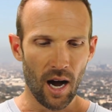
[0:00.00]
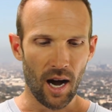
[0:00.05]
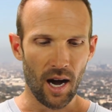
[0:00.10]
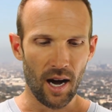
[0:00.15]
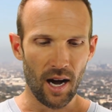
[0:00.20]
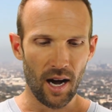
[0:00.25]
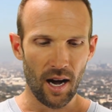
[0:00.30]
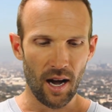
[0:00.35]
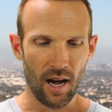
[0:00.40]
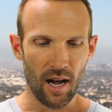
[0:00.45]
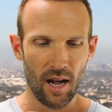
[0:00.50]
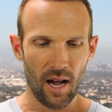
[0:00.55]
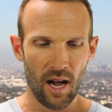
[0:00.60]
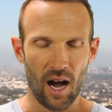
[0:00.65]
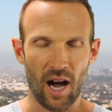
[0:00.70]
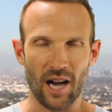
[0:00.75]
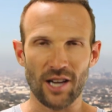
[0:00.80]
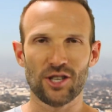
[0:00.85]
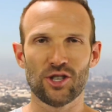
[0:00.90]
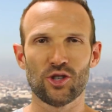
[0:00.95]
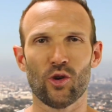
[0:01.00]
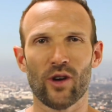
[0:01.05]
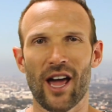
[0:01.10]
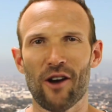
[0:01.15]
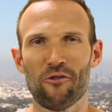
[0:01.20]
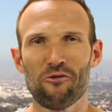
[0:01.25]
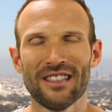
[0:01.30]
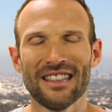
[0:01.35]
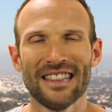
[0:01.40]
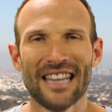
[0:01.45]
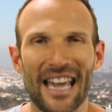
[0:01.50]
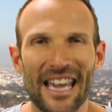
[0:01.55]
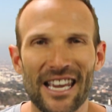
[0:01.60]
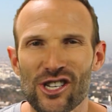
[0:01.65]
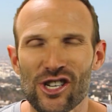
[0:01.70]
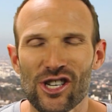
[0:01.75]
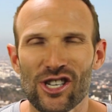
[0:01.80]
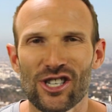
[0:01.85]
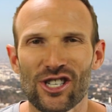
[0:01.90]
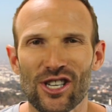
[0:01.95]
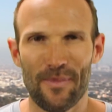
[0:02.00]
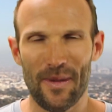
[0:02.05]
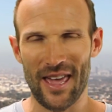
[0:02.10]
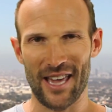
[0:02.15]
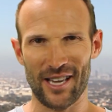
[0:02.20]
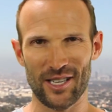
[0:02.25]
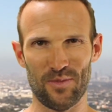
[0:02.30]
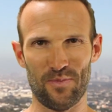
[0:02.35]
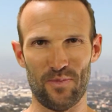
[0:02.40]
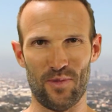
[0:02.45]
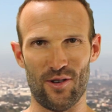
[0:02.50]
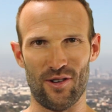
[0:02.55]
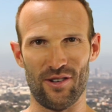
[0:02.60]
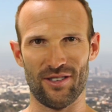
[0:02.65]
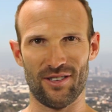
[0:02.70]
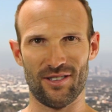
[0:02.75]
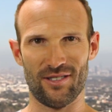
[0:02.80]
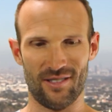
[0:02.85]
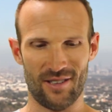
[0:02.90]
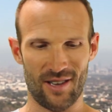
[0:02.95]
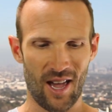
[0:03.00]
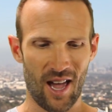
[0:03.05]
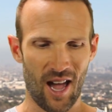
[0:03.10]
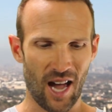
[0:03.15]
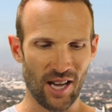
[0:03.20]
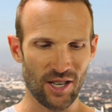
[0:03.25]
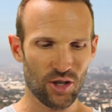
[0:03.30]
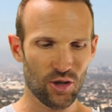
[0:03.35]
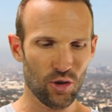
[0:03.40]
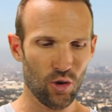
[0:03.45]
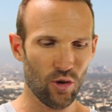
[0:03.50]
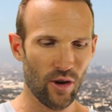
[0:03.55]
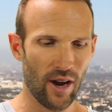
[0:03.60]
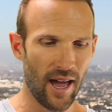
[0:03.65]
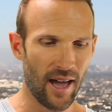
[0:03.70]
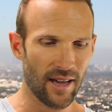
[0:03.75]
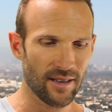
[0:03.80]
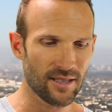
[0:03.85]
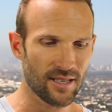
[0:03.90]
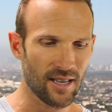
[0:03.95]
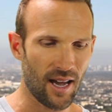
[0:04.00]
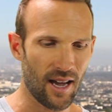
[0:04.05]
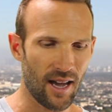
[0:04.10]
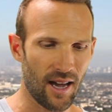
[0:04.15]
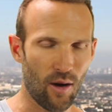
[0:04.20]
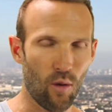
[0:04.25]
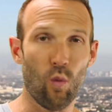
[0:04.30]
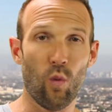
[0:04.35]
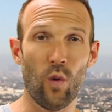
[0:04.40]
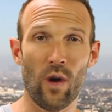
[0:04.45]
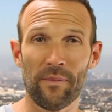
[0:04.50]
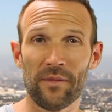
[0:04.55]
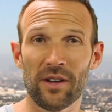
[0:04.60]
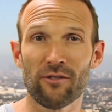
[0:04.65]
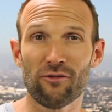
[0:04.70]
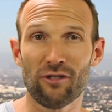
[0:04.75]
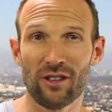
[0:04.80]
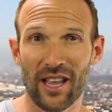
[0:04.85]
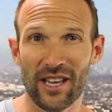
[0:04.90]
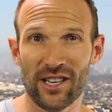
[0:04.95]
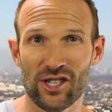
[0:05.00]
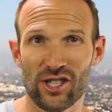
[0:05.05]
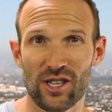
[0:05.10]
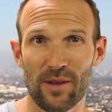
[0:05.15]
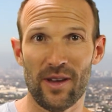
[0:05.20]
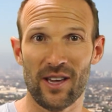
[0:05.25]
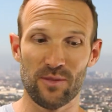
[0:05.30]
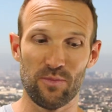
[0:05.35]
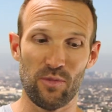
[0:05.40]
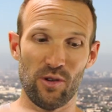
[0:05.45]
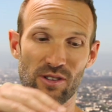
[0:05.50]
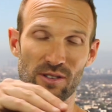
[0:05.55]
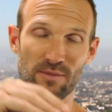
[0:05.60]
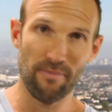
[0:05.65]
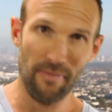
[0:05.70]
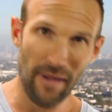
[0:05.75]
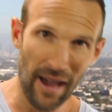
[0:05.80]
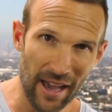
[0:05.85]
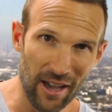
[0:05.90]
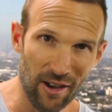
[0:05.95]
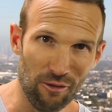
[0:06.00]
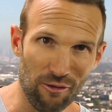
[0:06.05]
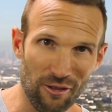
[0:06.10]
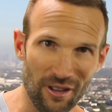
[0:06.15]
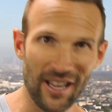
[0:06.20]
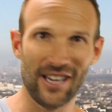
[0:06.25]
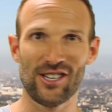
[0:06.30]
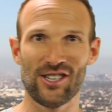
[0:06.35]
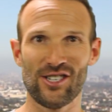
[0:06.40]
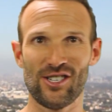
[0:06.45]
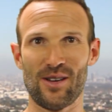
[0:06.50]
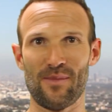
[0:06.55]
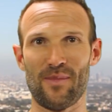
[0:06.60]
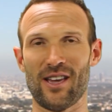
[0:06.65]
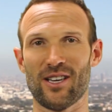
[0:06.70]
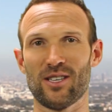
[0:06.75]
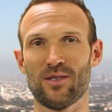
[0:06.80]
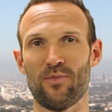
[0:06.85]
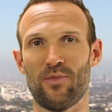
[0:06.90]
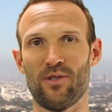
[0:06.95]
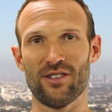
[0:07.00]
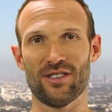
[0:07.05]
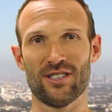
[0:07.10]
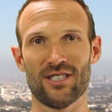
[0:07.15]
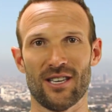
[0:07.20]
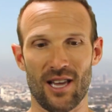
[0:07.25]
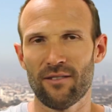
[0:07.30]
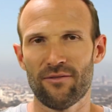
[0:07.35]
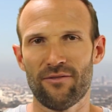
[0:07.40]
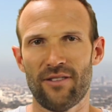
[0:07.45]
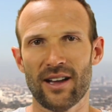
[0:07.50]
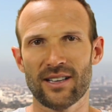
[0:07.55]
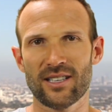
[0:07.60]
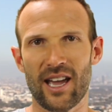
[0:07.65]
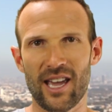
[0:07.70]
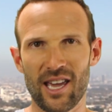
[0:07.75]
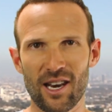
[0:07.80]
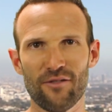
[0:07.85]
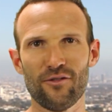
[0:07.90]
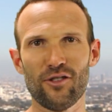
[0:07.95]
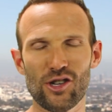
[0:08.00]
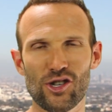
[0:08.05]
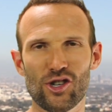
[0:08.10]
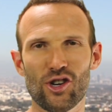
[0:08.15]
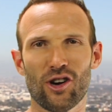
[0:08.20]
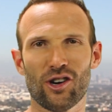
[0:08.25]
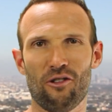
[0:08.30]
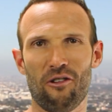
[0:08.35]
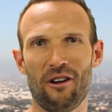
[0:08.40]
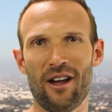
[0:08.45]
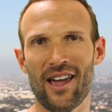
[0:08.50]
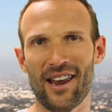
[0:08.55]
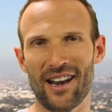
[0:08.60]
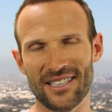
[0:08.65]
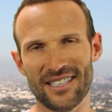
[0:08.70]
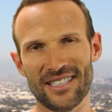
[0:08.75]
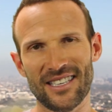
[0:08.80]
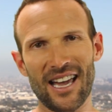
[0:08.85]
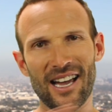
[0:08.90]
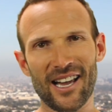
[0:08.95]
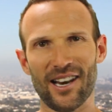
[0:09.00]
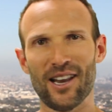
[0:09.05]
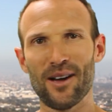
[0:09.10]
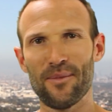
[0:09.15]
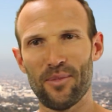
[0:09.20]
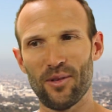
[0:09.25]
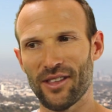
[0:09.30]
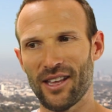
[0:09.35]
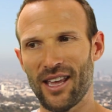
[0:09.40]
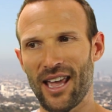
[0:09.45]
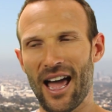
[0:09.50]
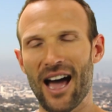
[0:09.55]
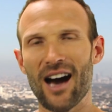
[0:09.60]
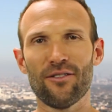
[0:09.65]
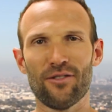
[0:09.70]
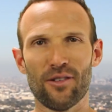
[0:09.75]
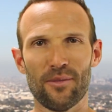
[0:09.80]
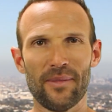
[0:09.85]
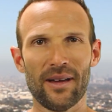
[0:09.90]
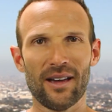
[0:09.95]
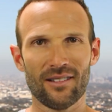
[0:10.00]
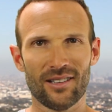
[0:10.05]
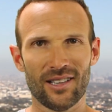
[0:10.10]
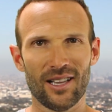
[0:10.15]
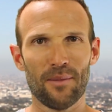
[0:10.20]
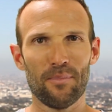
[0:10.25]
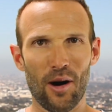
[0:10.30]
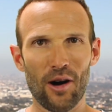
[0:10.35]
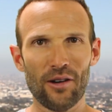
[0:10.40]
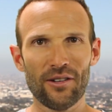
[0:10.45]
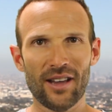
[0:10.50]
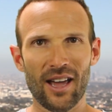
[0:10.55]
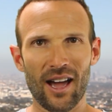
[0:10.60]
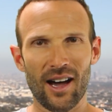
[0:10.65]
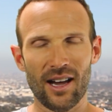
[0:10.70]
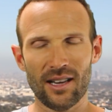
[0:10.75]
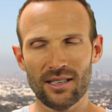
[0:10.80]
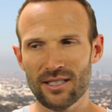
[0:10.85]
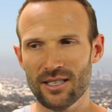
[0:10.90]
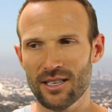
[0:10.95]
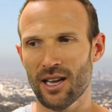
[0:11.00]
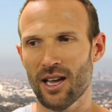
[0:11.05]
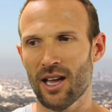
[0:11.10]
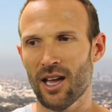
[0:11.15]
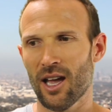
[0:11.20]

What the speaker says: I sought out relationship experts. I sought out women relationship experts, male relationship experts. In fact, I interviewed John Gray and I stuck it up on the Alpha Male Club podcast.